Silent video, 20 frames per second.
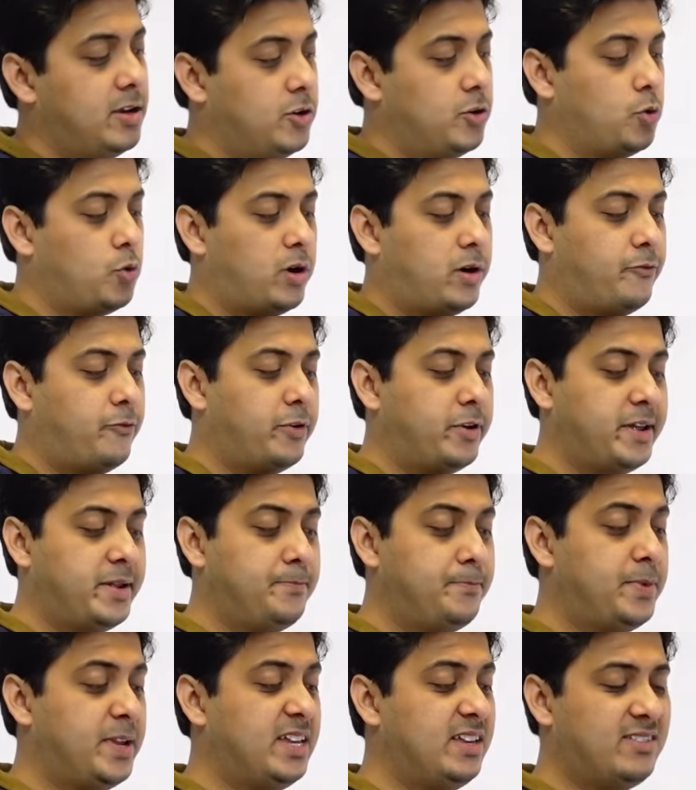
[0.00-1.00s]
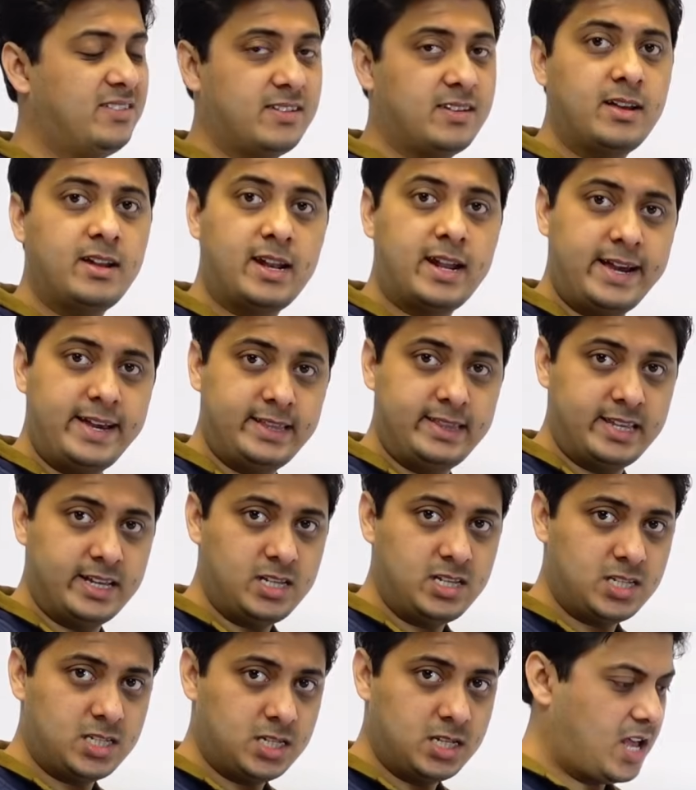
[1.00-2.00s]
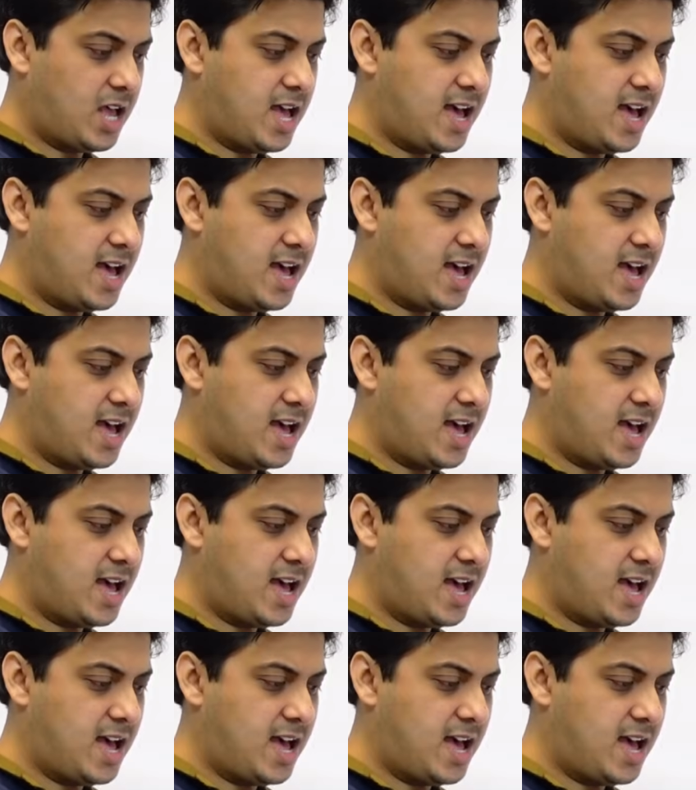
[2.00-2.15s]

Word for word: to a wooden piece like this